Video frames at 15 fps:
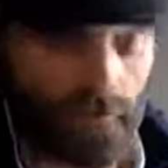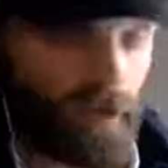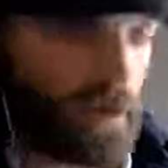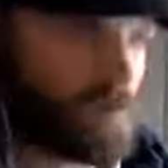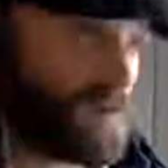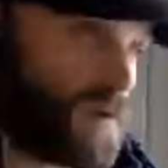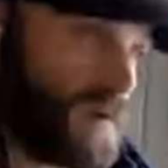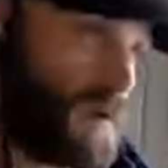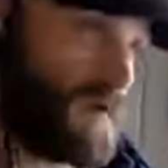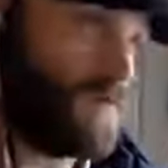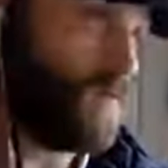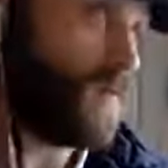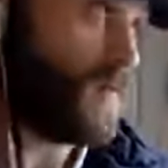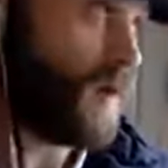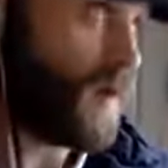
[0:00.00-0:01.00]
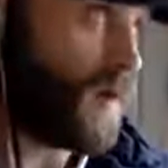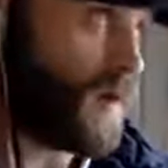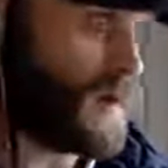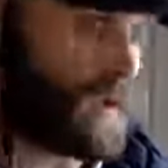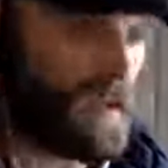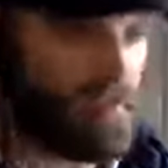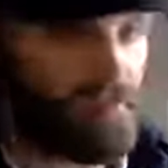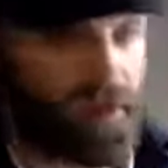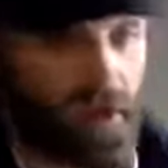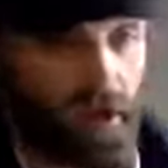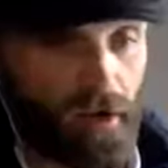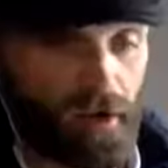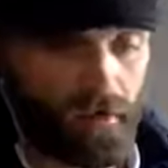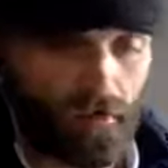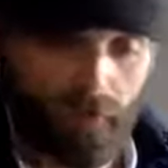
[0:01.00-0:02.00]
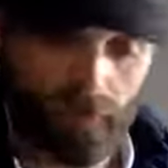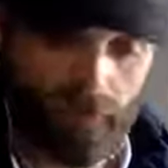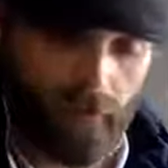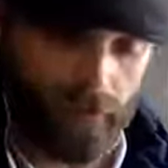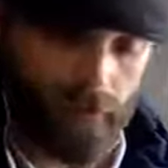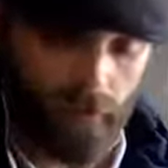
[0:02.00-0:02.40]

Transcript: I'm trying to earn a living here. What?